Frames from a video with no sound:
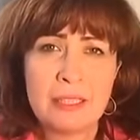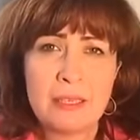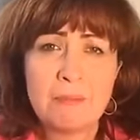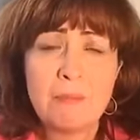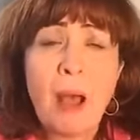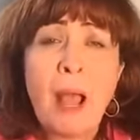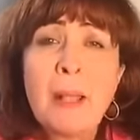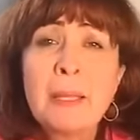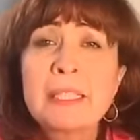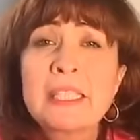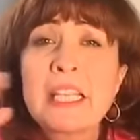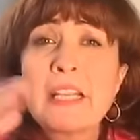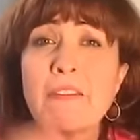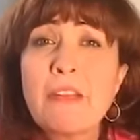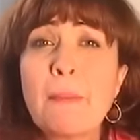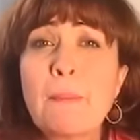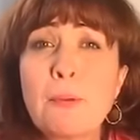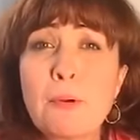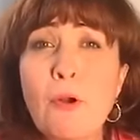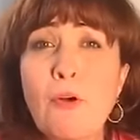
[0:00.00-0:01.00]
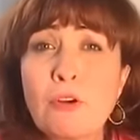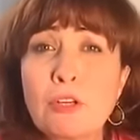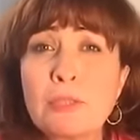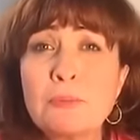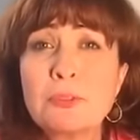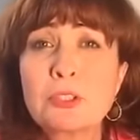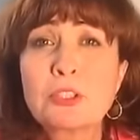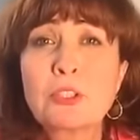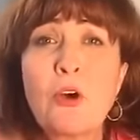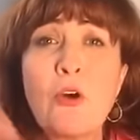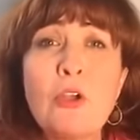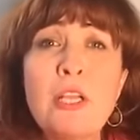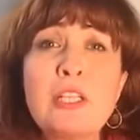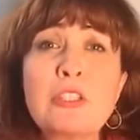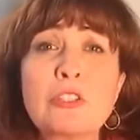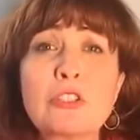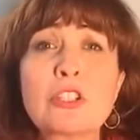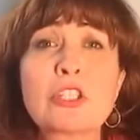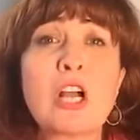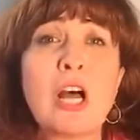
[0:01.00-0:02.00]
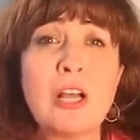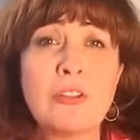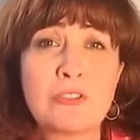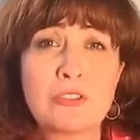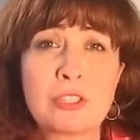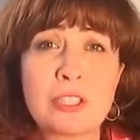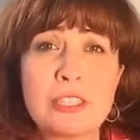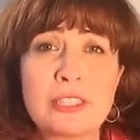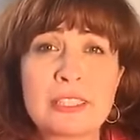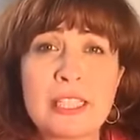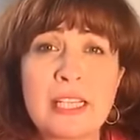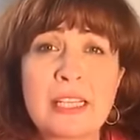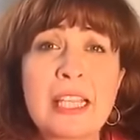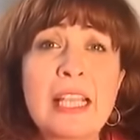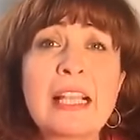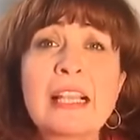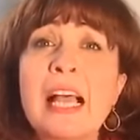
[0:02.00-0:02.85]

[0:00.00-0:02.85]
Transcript: My TV programs go into the countries that,